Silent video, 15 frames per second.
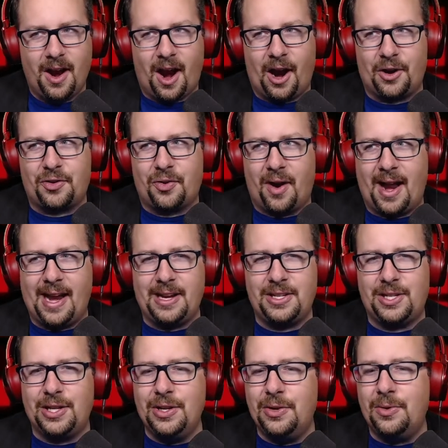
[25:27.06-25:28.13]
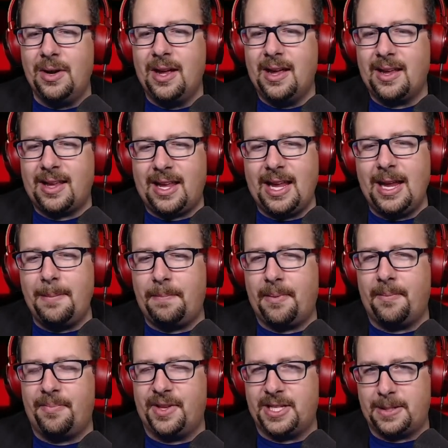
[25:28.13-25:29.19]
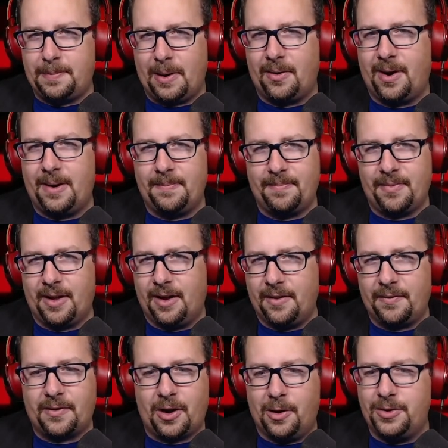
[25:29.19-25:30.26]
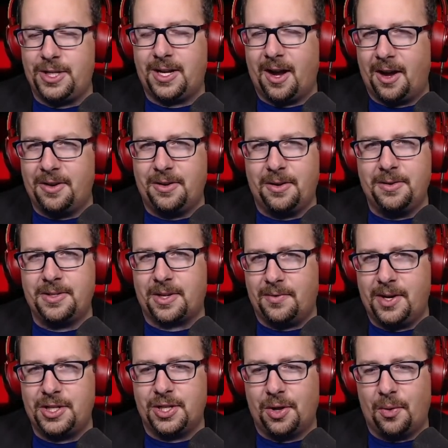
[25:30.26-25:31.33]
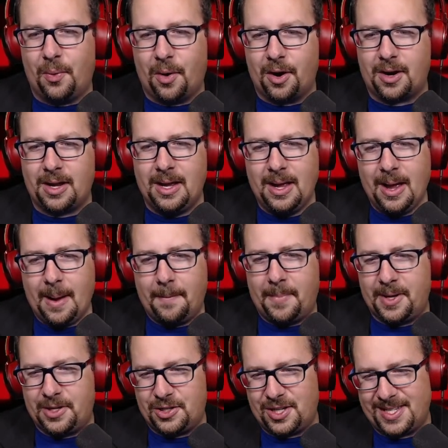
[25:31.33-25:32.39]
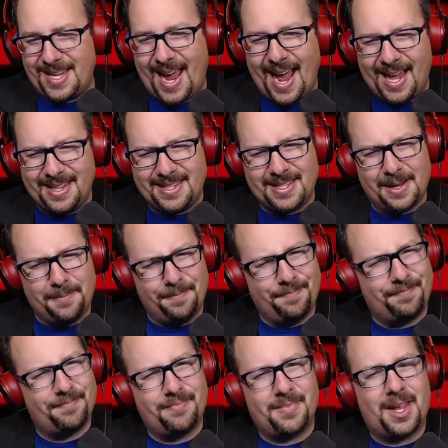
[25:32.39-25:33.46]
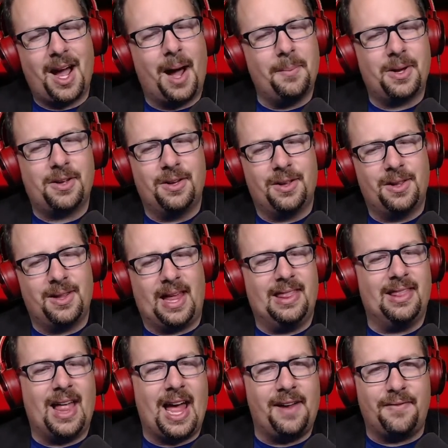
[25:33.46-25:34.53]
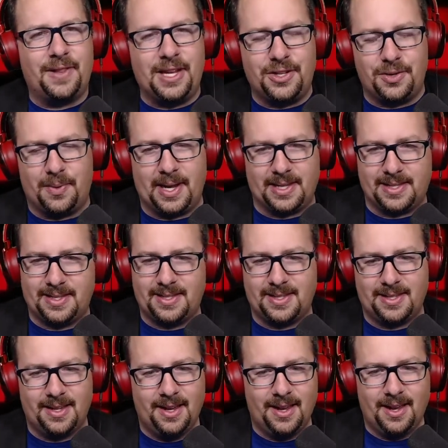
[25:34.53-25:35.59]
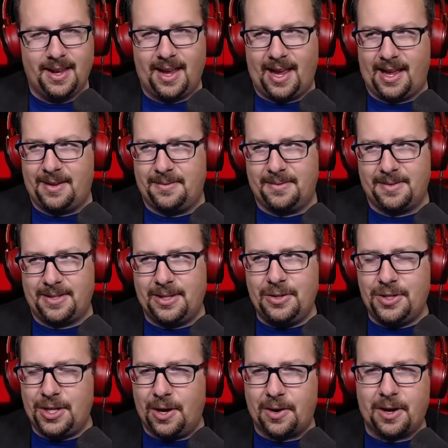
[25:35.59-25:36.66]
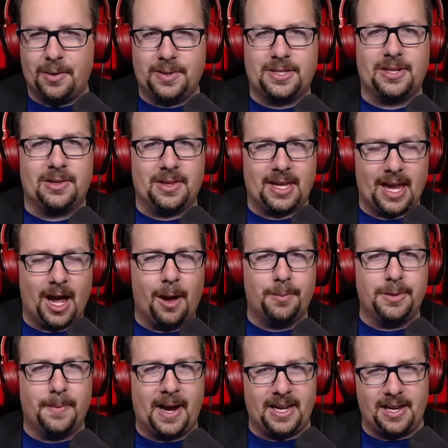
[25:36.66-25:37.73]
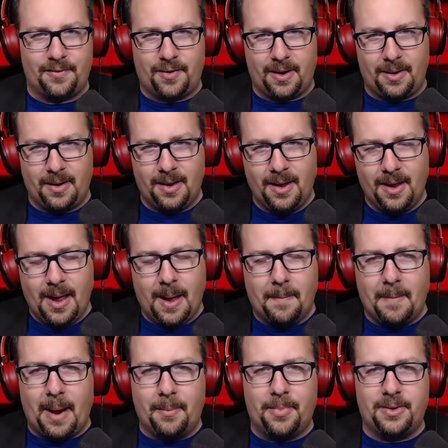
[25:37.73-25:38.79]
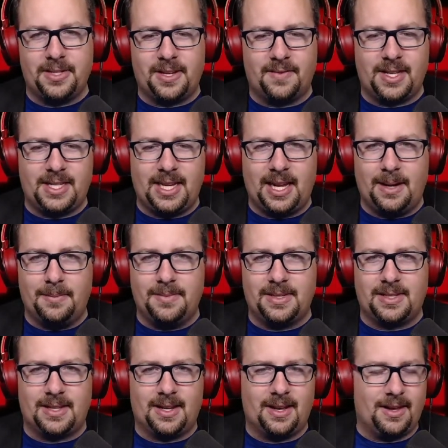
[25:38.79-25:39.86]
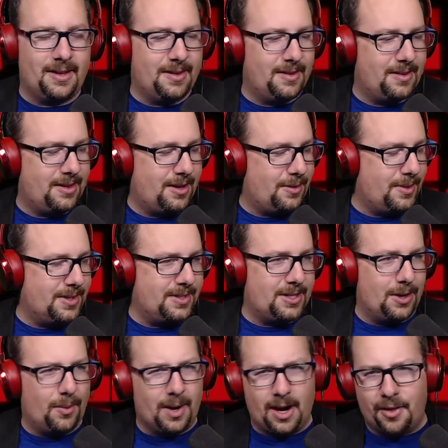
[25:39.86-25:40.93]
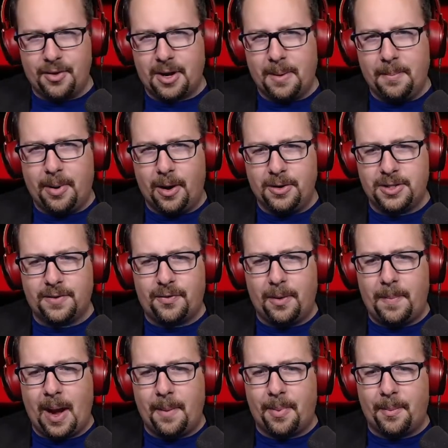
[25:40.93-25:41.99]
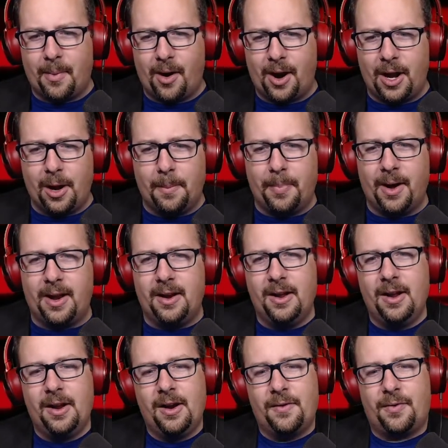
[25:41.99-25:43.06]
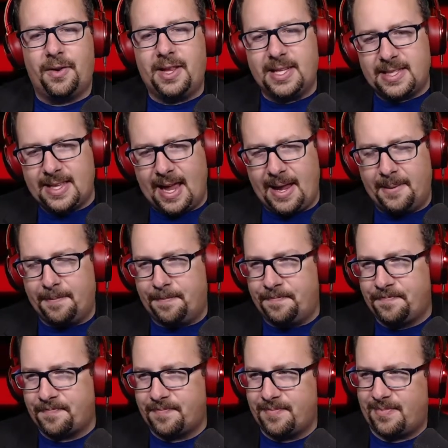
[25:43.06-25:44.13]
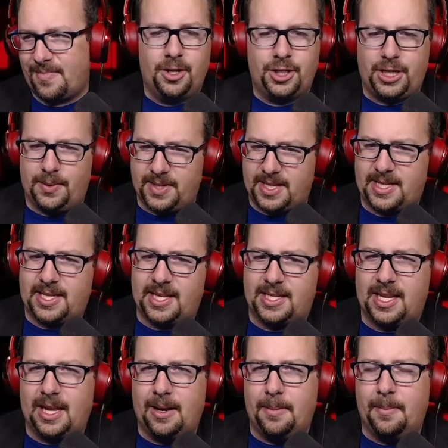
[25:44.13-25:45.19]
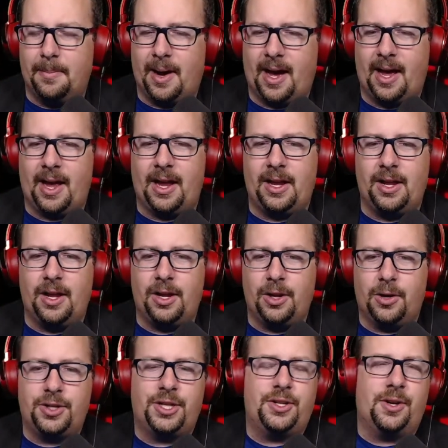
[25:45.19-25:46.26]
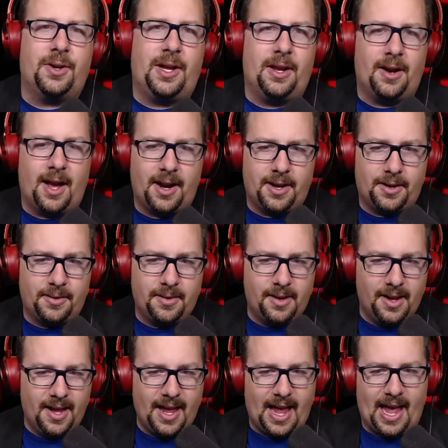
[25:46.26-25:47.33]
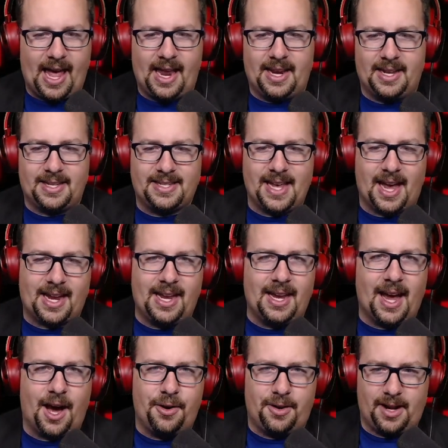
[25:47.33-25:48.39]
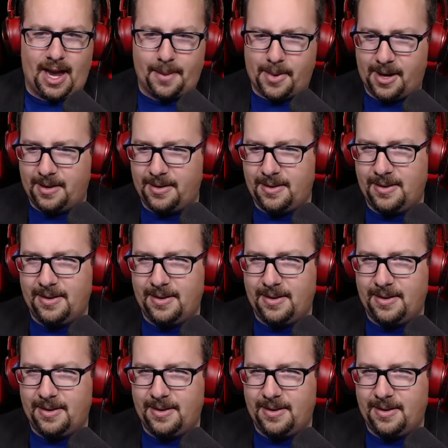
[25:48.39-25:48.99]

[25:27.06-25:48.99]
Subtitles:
are trying to keep the spirit of Koji Kondo's original work, but just add some comical and lively twists. And Tsujiyoko was certainly helped by different members of the teams. There was, one other composer for Paper Mario, but for this game, she was assisted by Yoshito Hirano and Saki Haruyama.